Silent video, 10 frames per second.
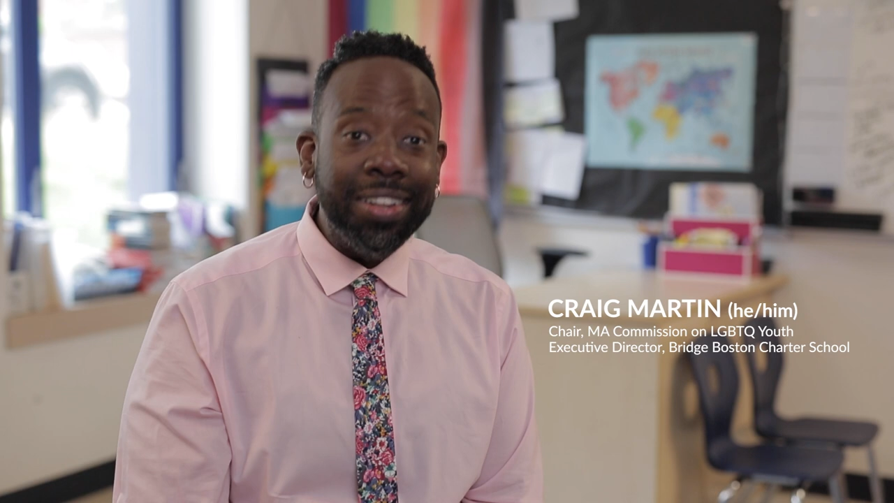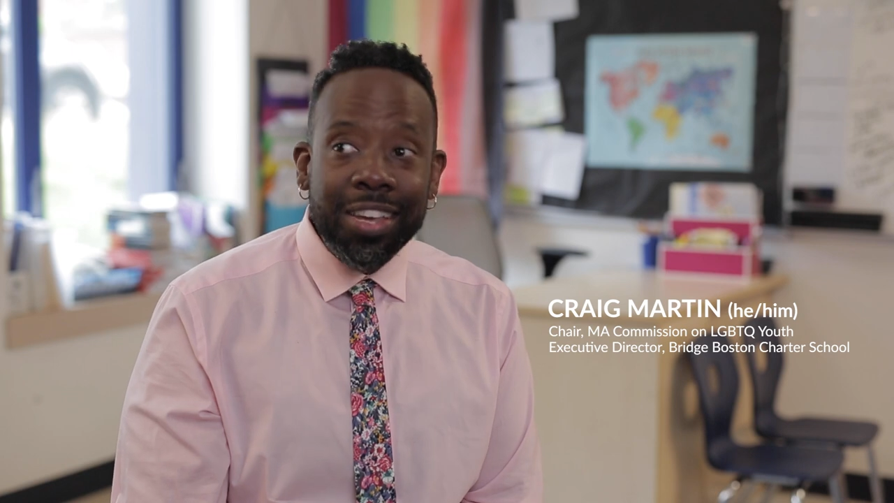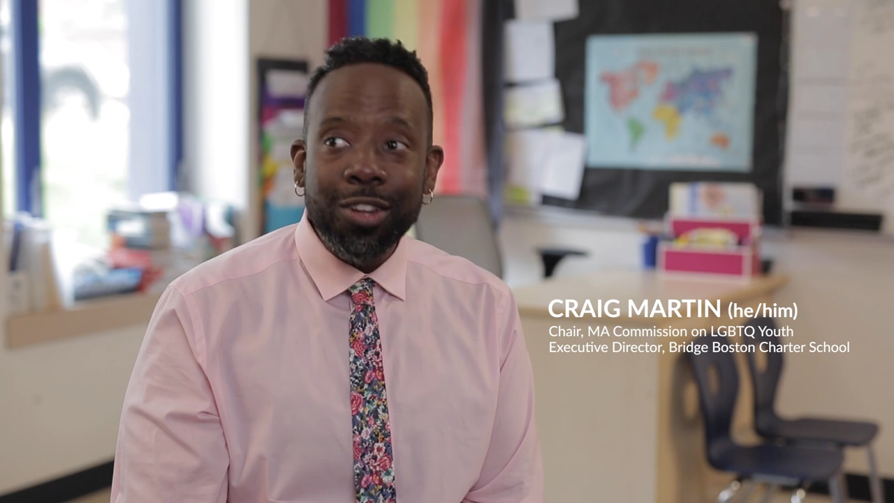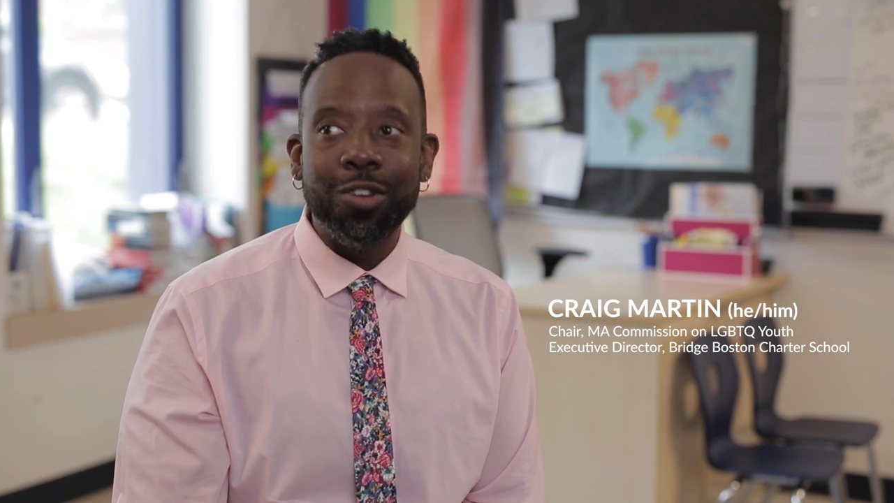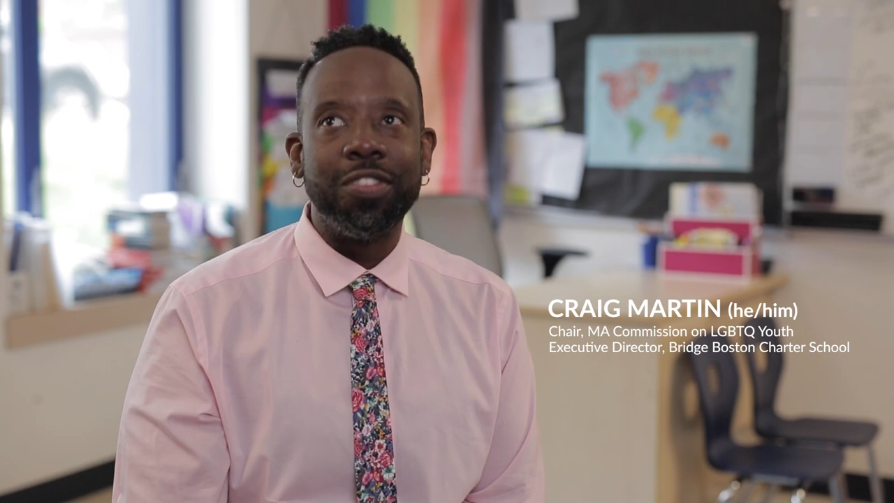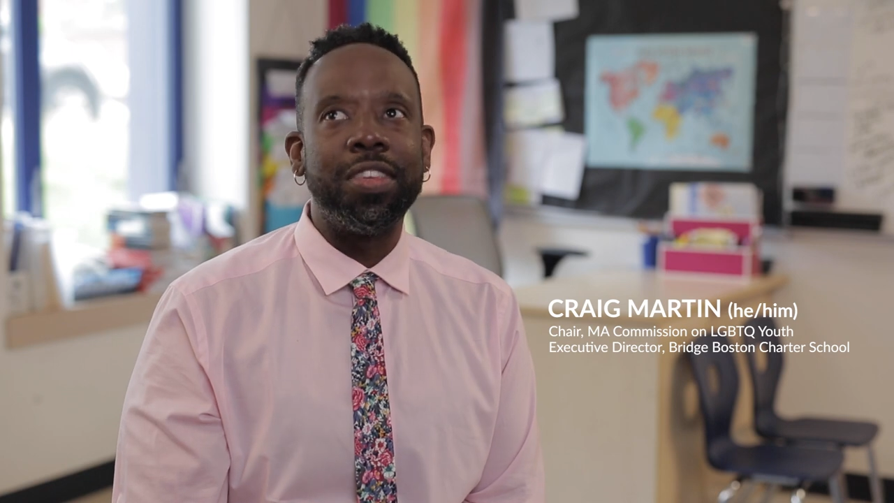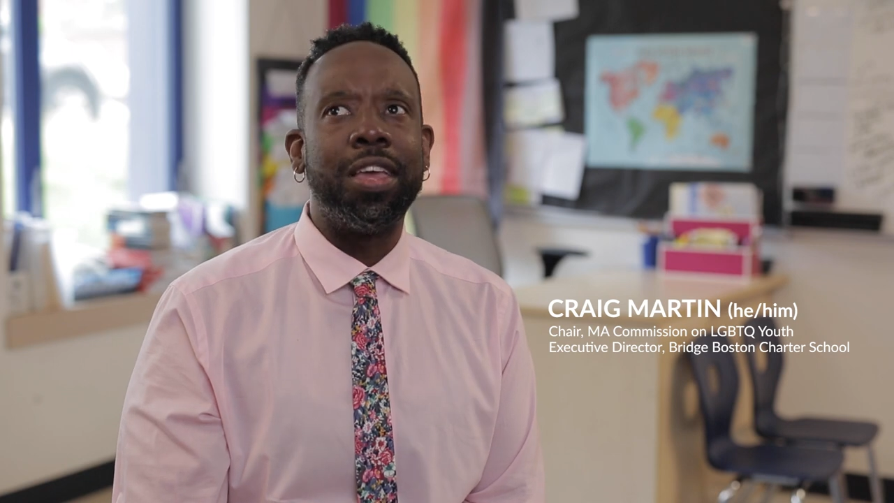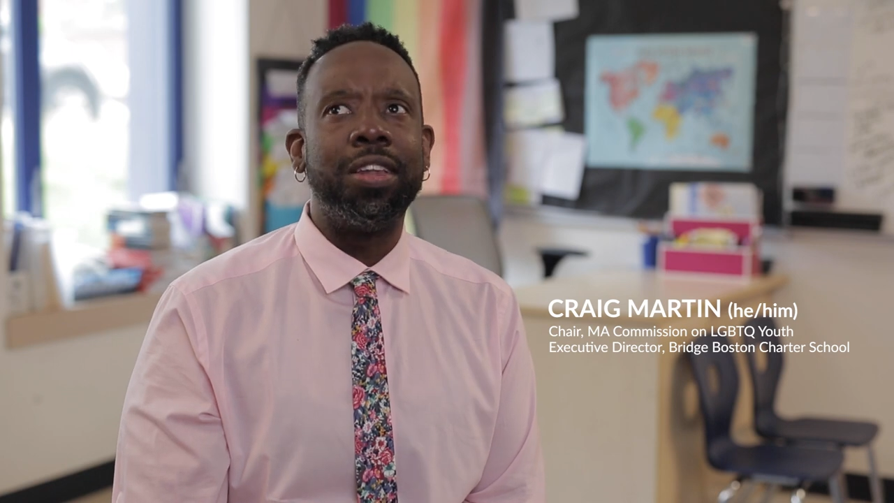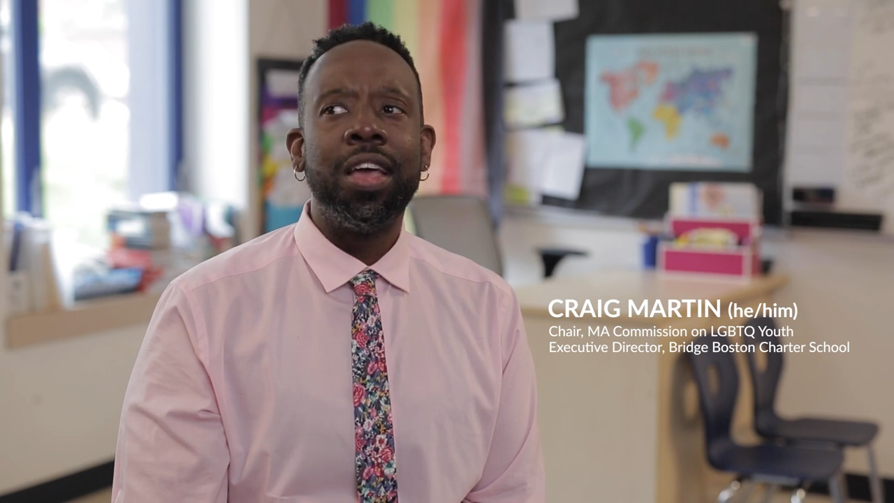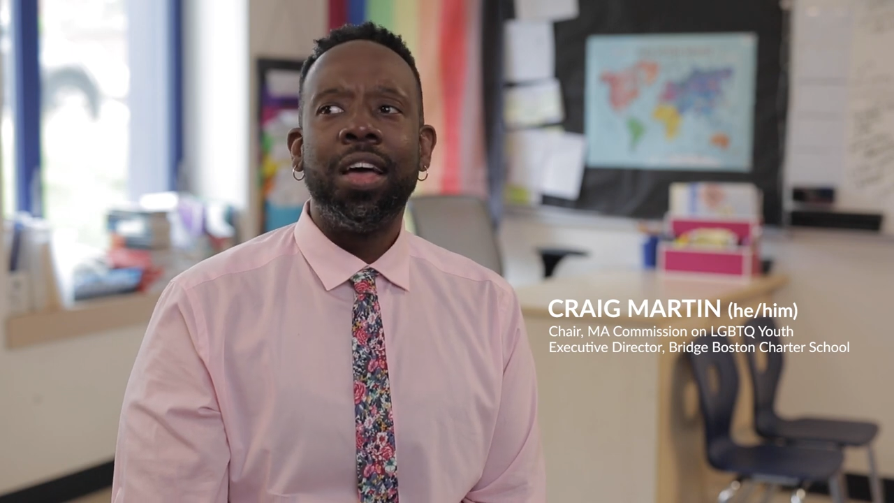leaders
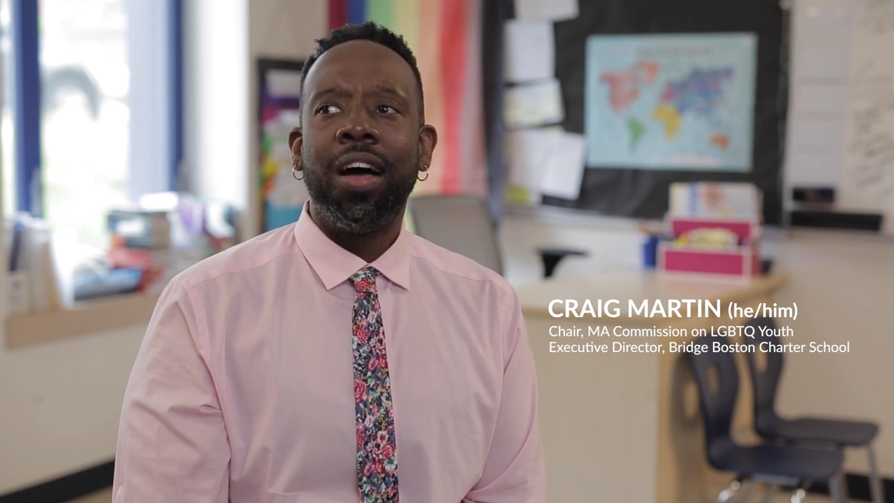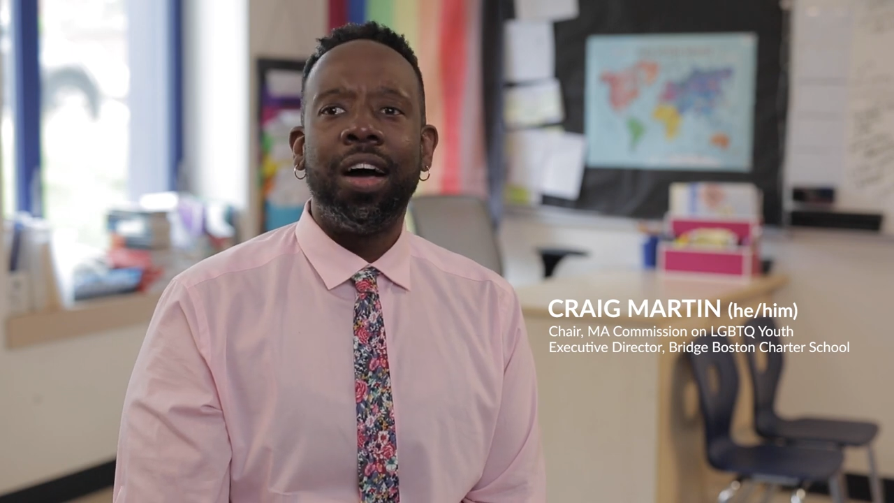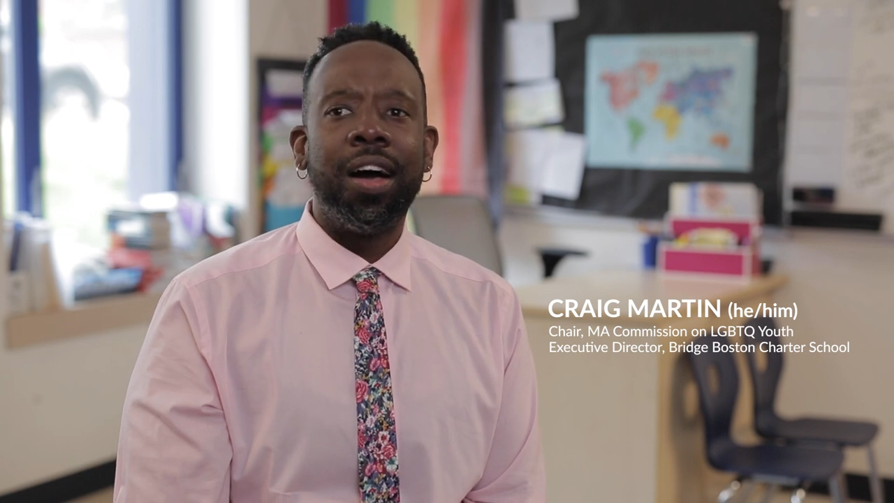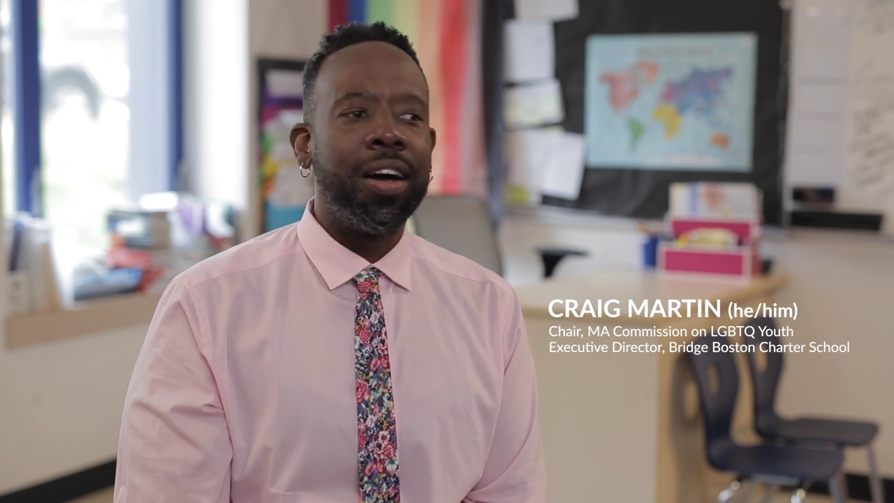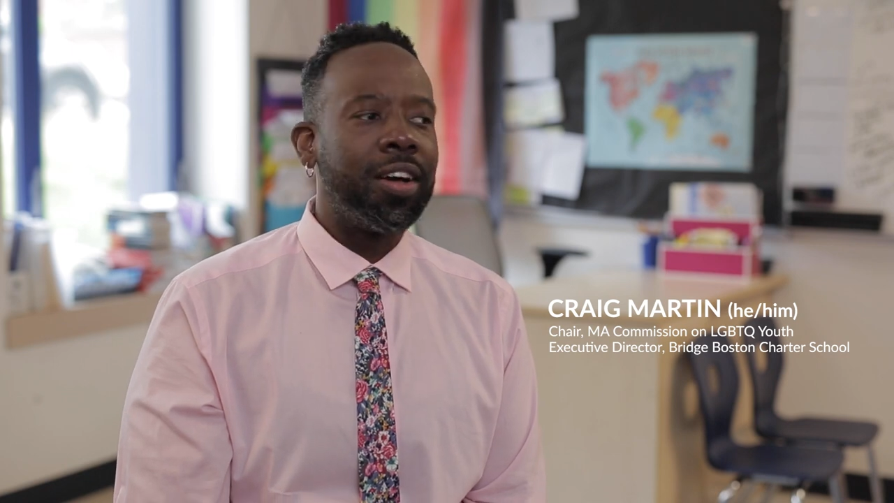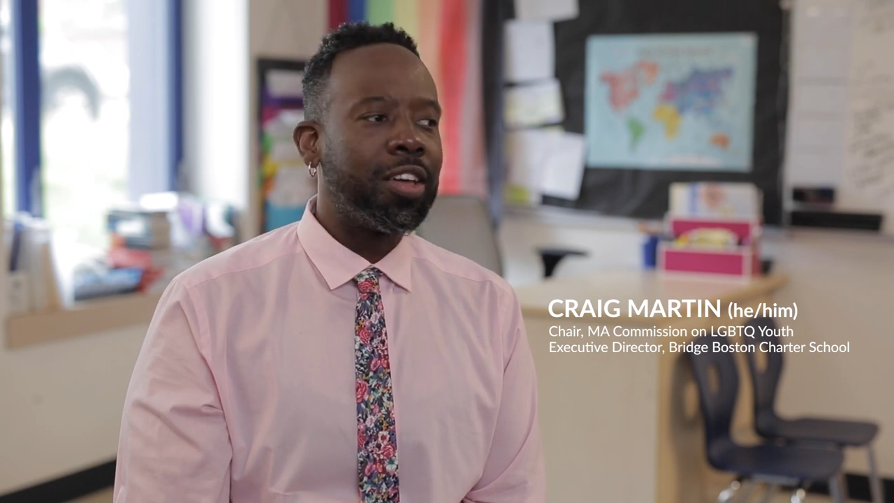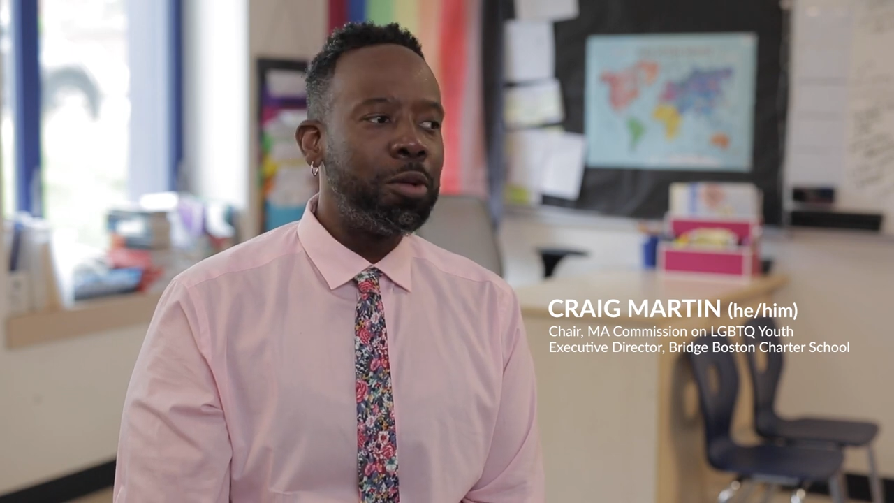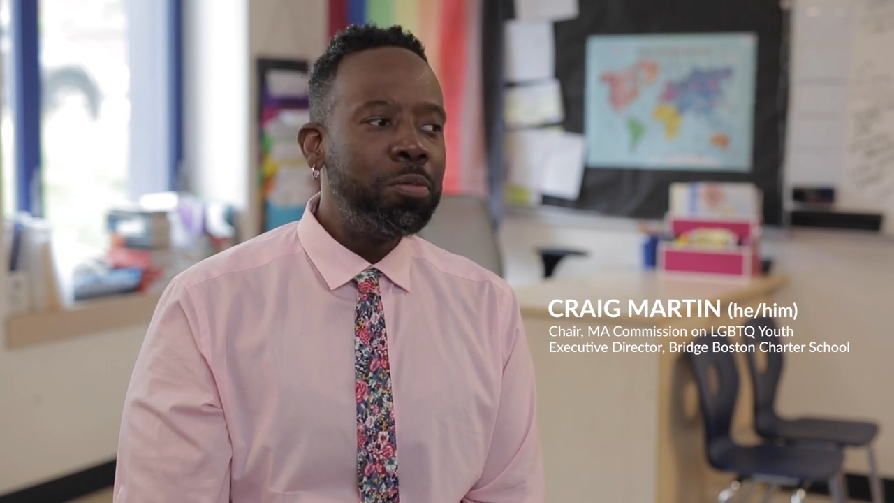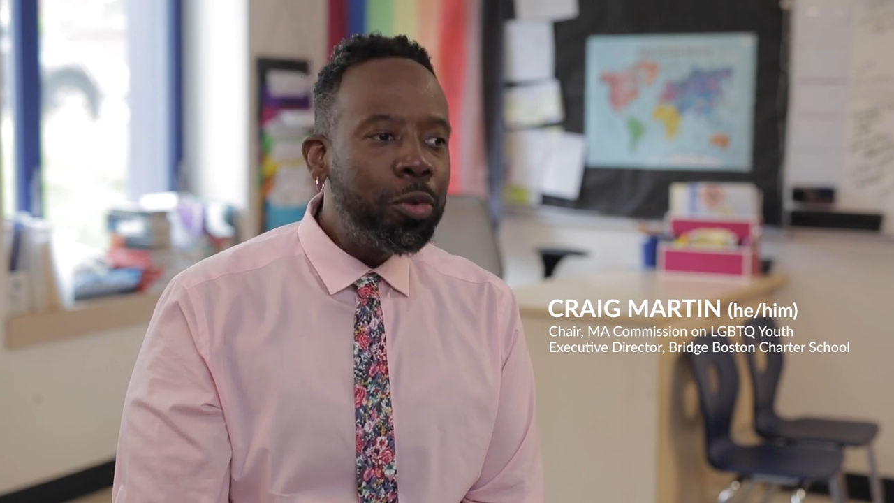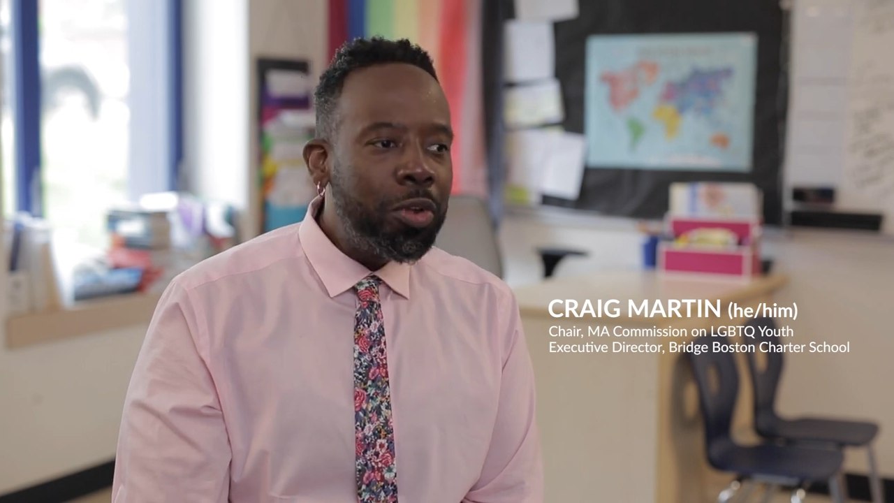and
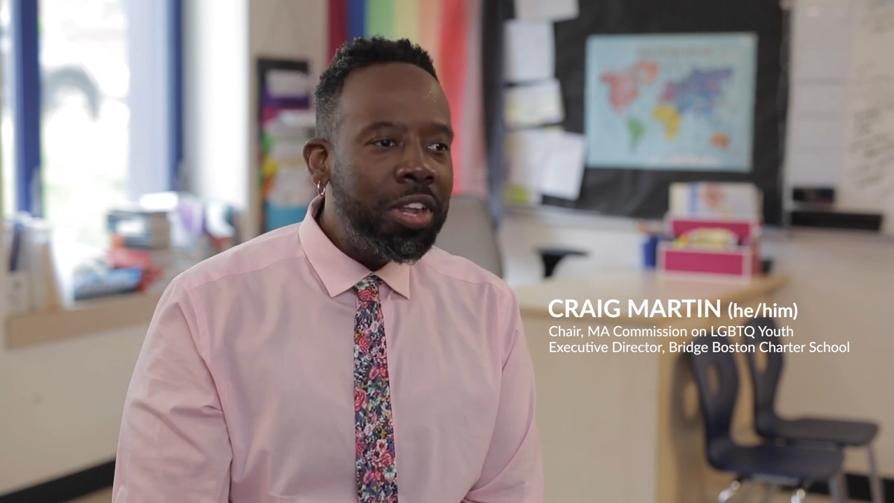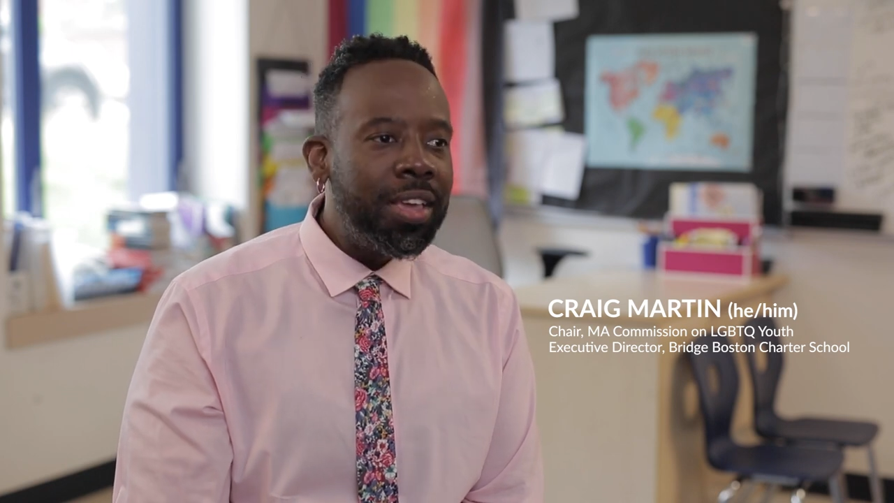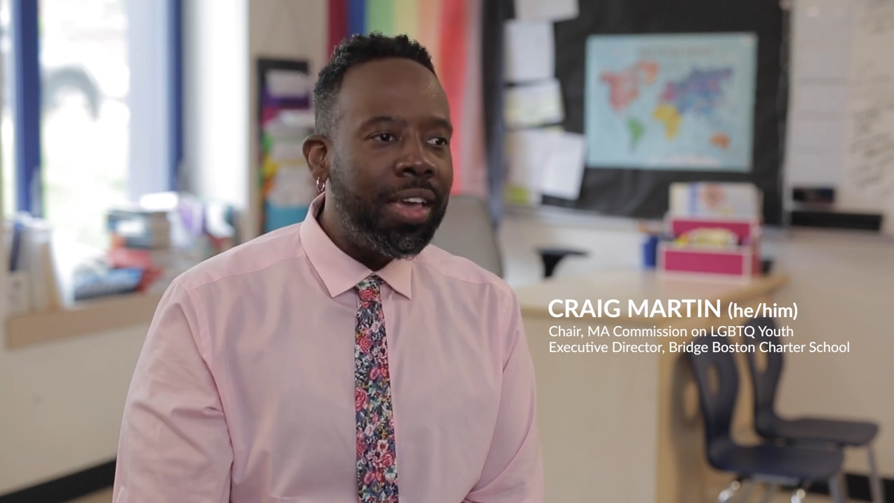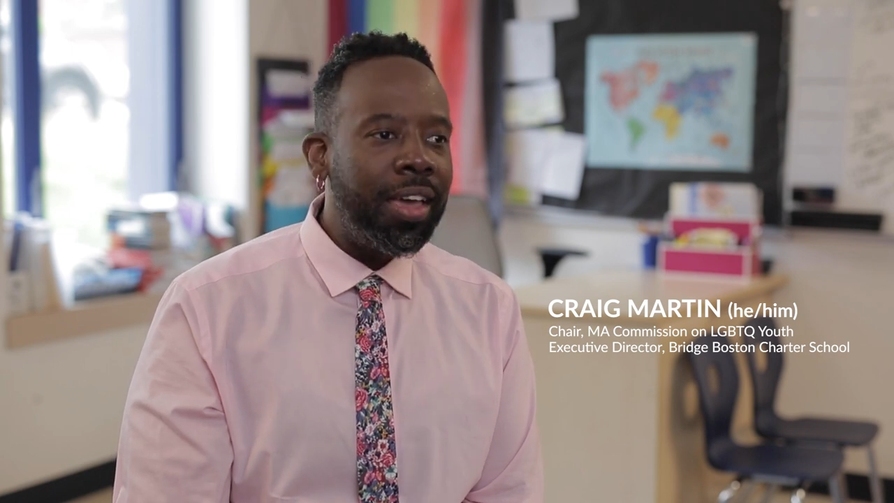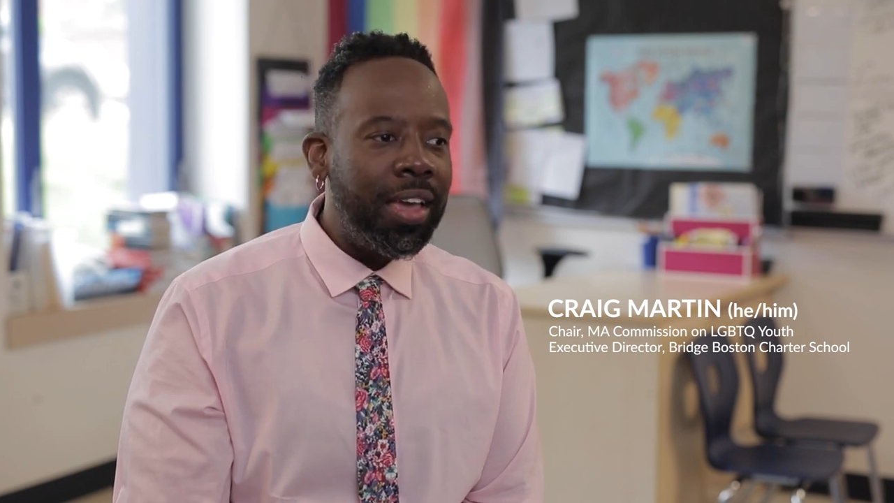community